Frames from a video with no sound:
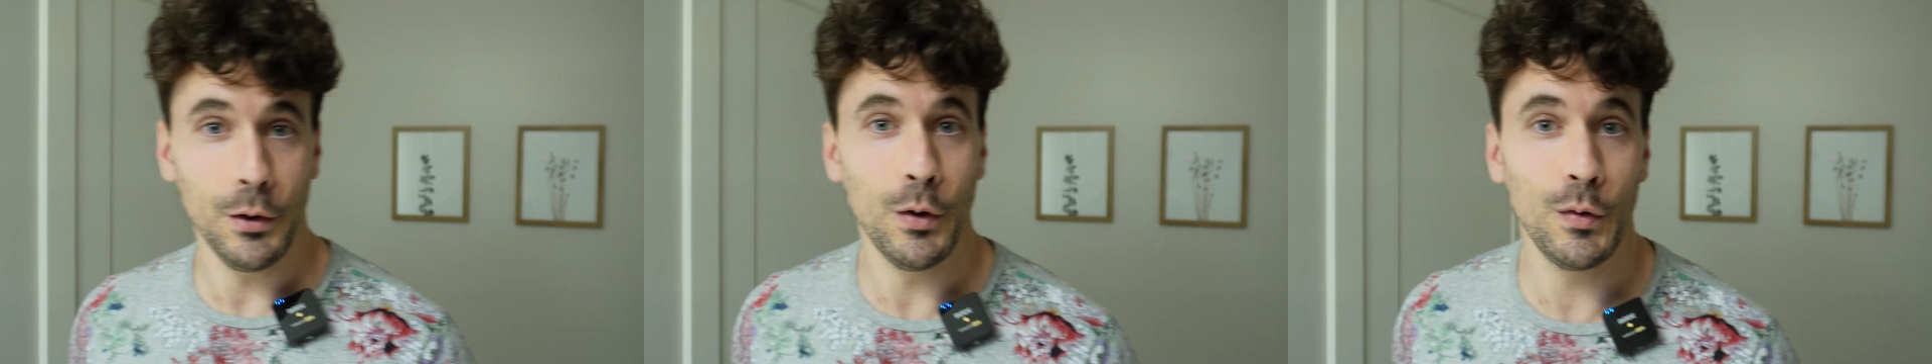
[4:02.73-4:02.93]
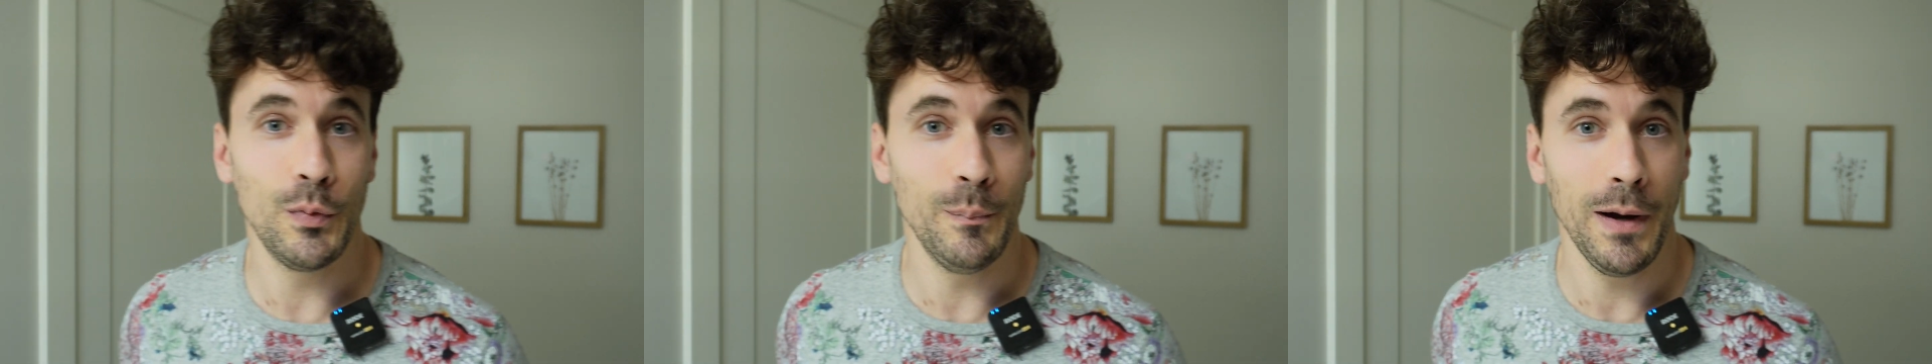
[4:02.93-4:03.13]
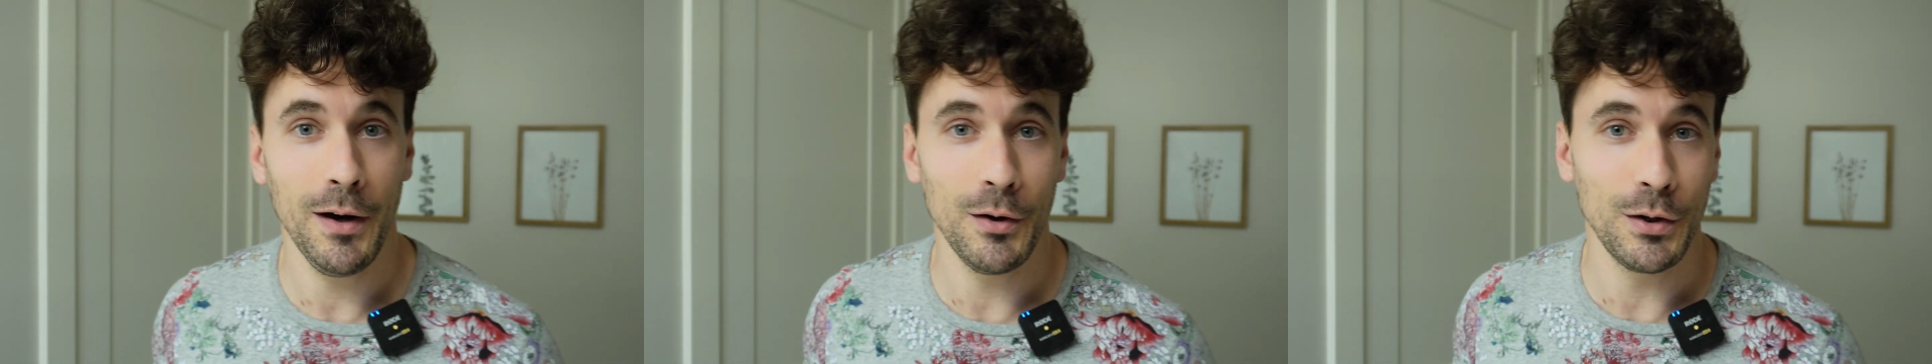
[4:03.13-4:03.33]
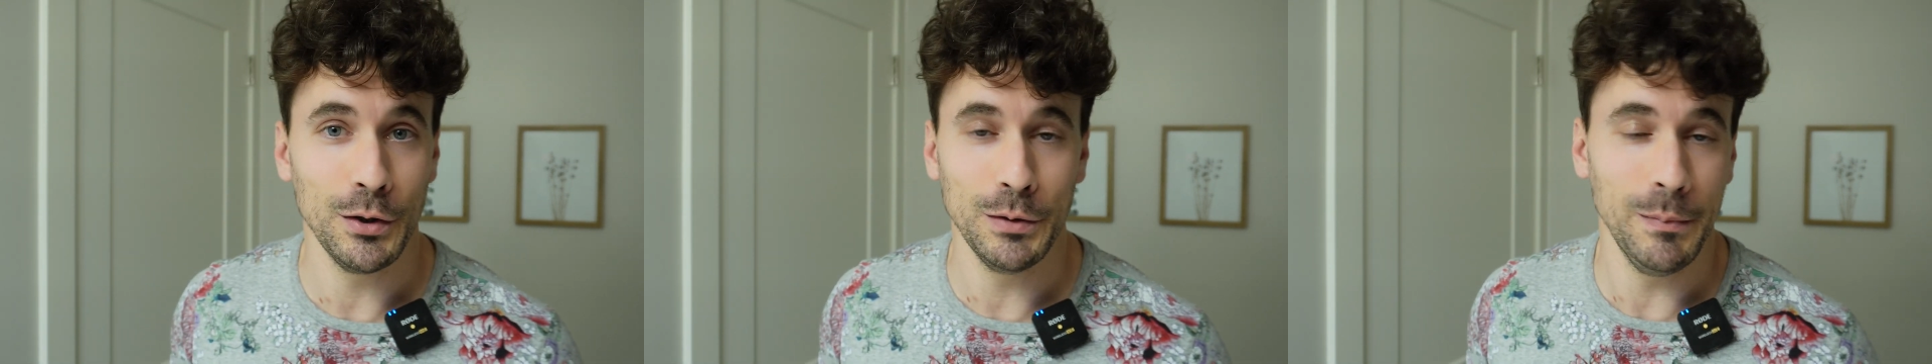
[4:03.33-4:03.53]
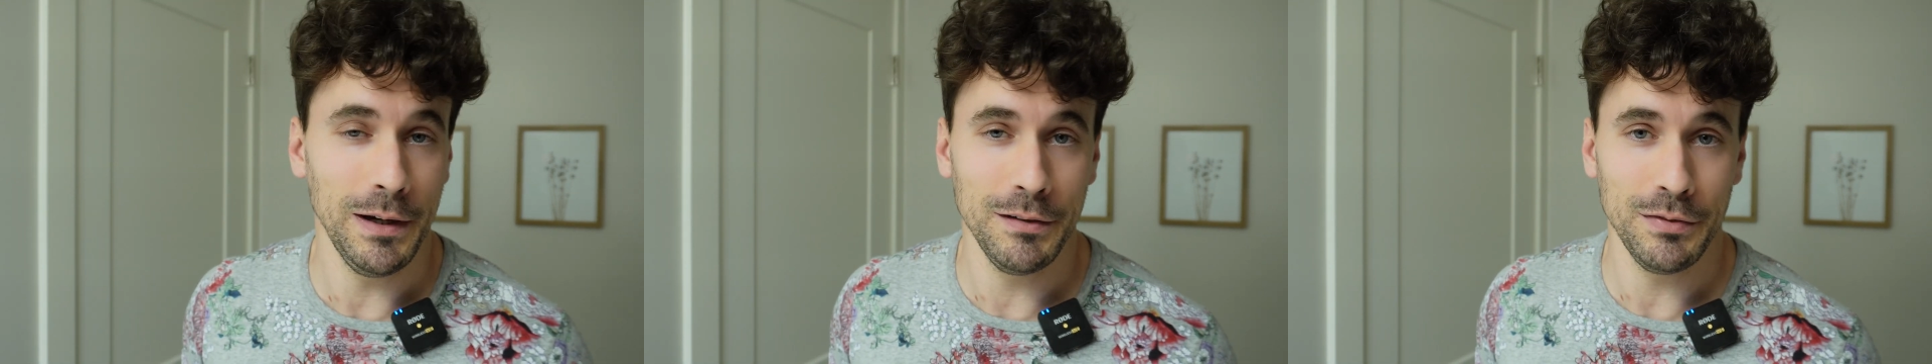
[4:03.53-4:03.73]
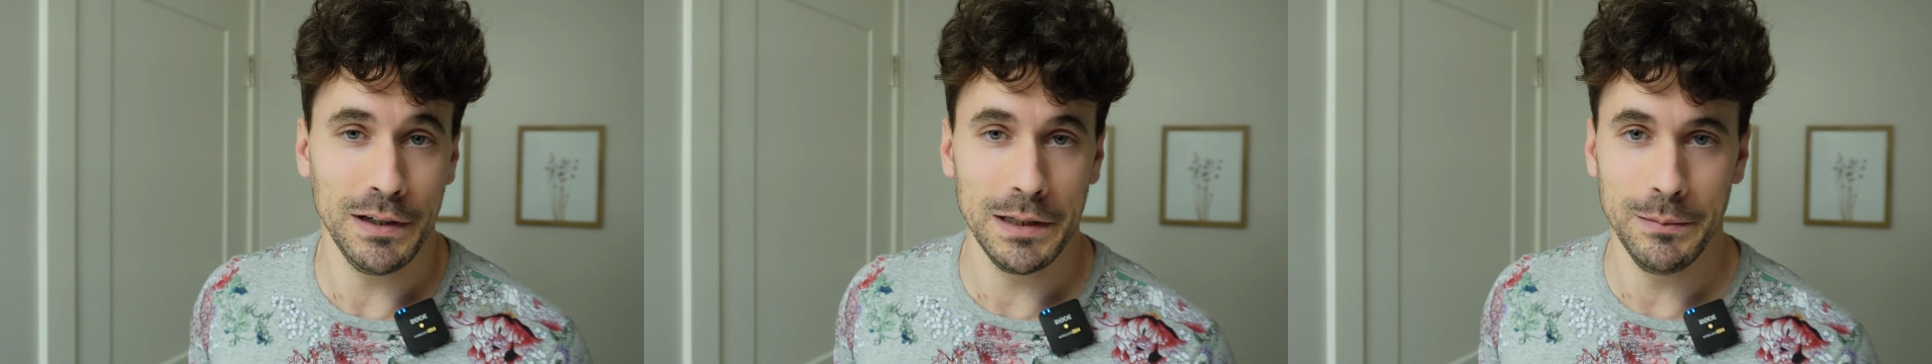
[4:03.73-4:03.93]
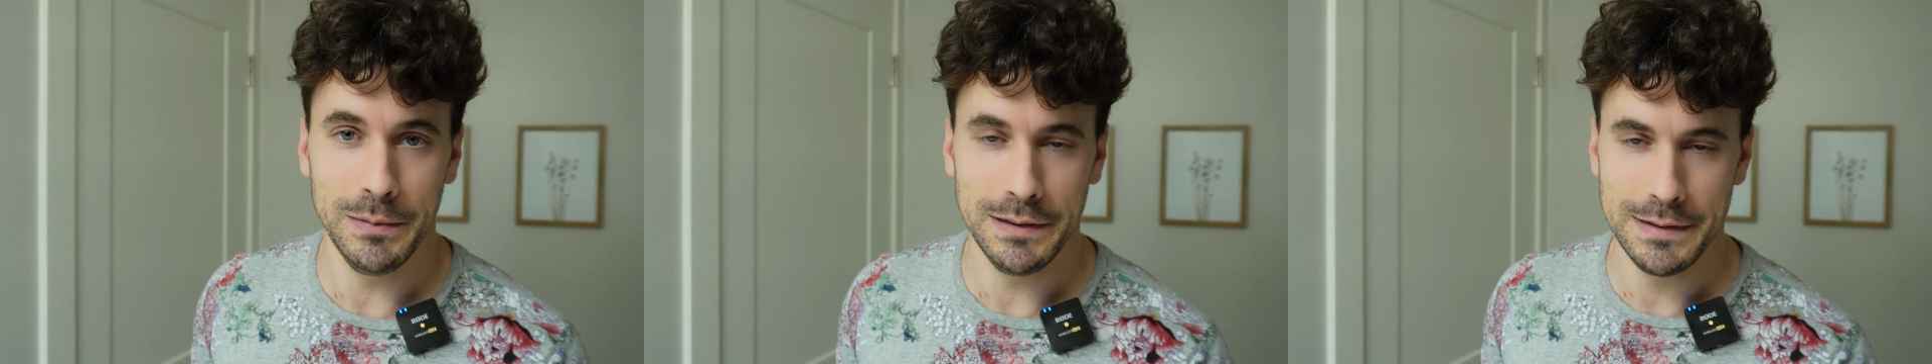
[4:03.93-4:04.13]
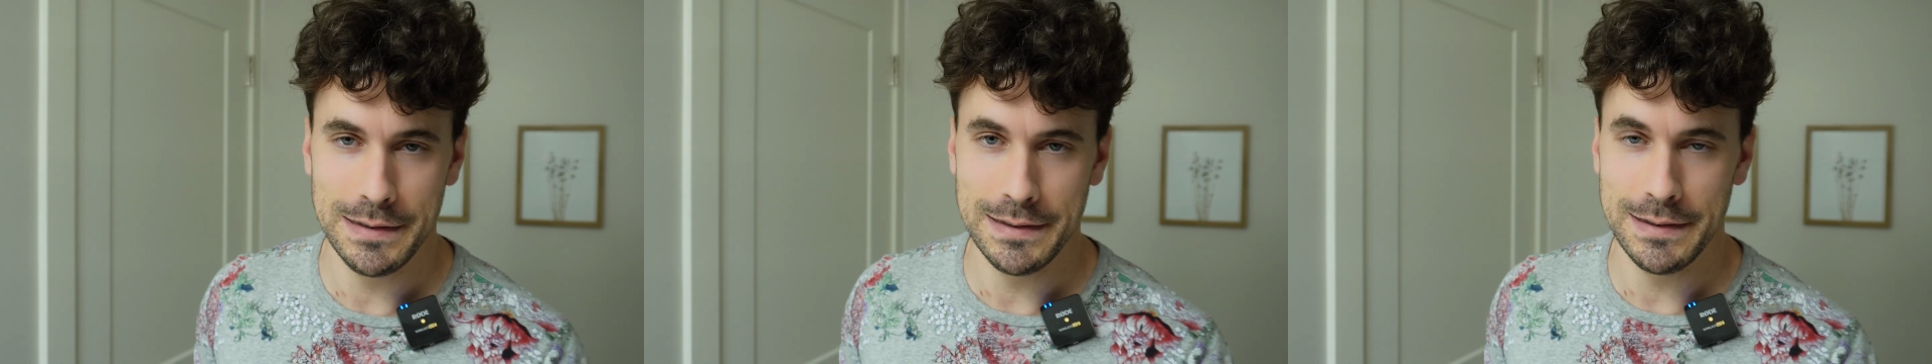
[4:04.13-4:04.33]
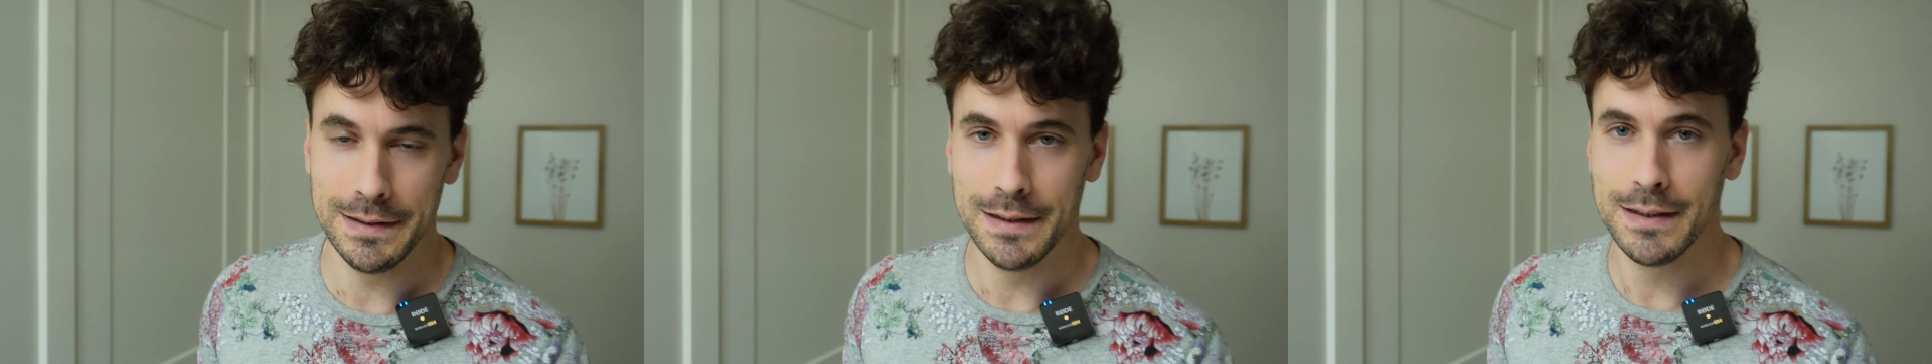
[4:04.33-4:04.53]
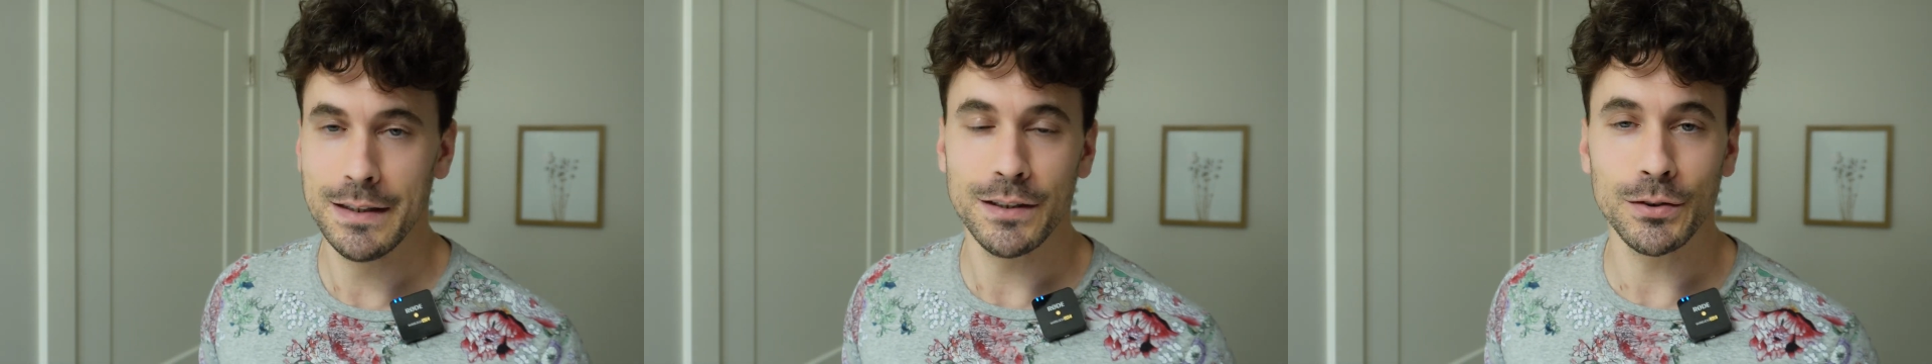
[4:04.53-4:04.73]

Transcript: know how good my vitamin D